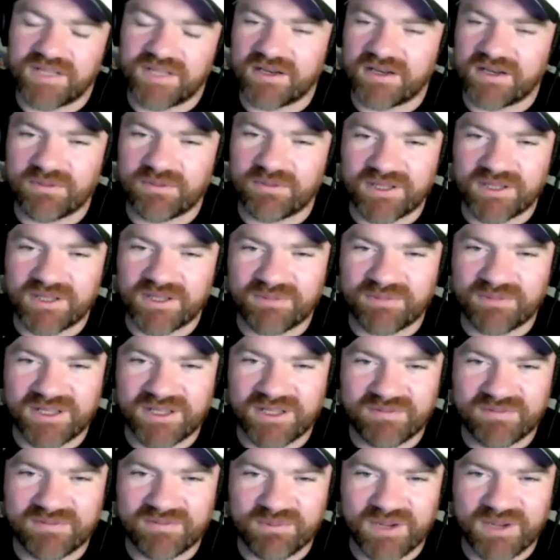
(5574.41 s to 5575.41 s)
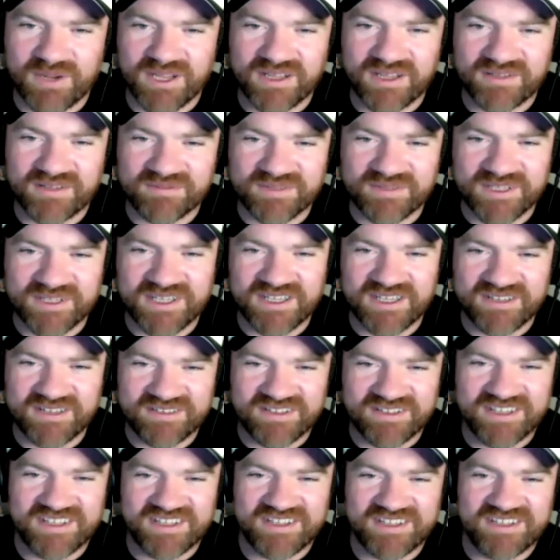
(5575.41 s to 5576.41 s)
No, we love the way
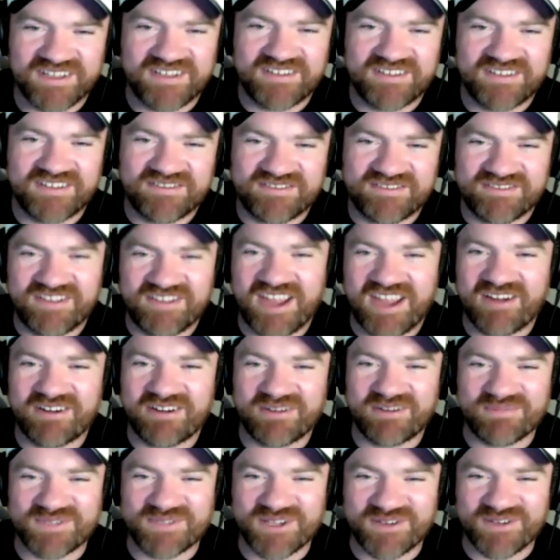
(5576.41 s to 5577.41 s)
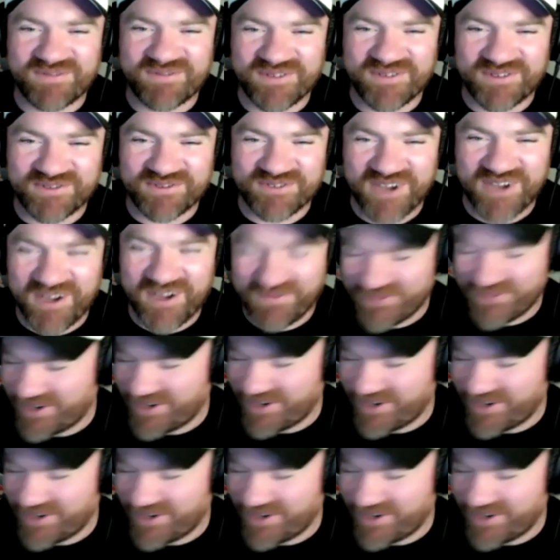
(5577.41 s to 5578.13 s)
he carried himself on draft night